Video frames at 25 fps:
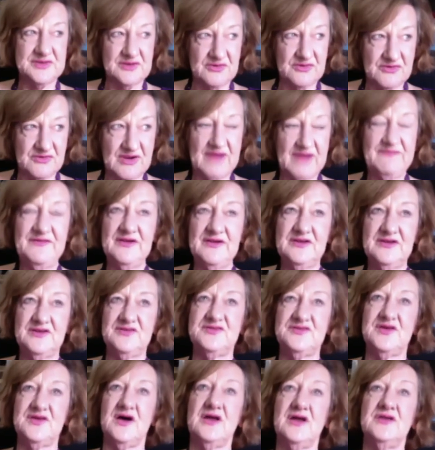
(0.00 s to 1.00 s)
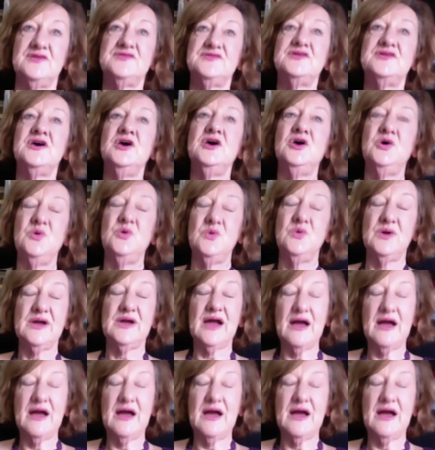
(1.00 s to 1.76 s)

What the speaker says: graphic designers who are